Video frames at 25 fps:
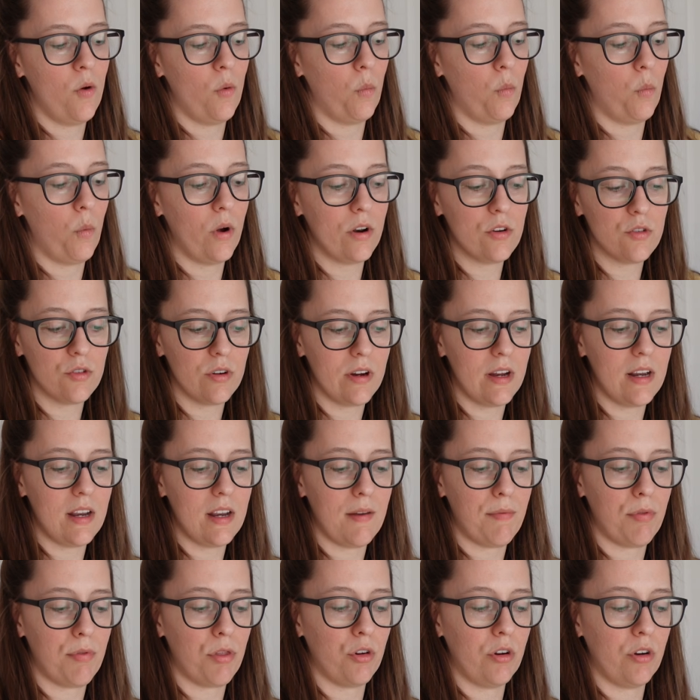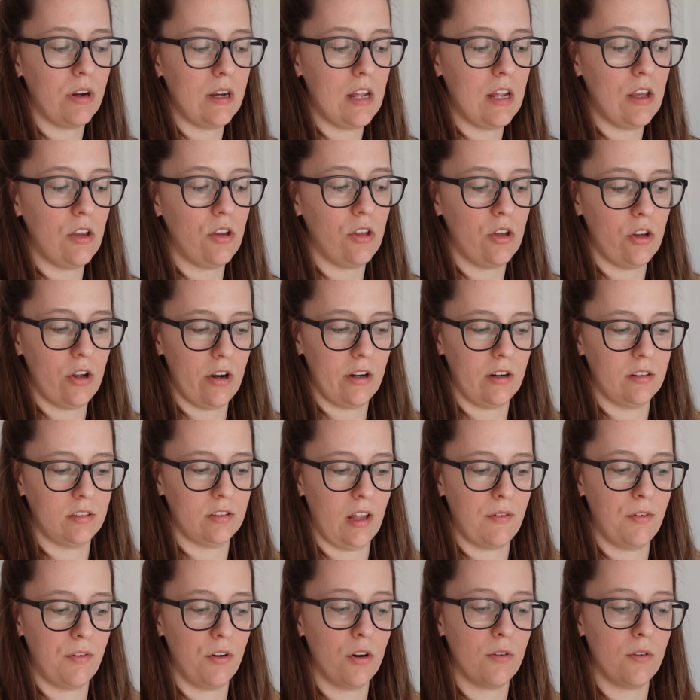wondering if they're any good because I've